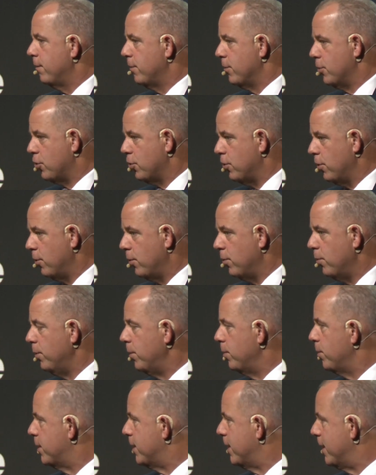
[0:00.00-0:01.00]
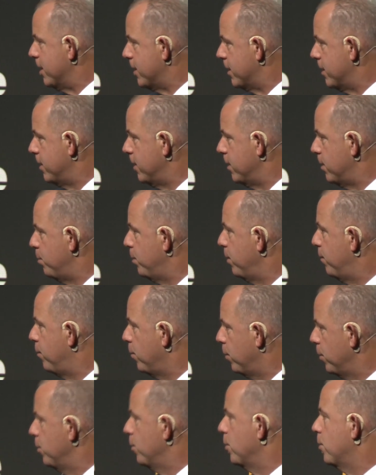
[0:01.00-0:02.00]
slow, you test it
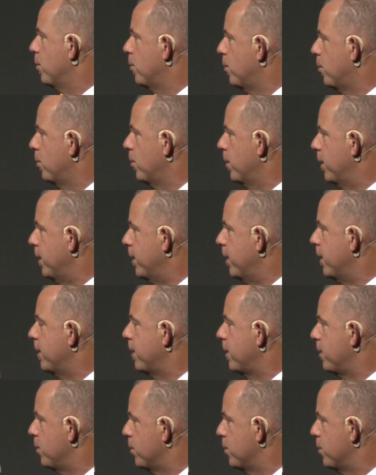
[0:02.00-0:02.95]
before you go all in, and then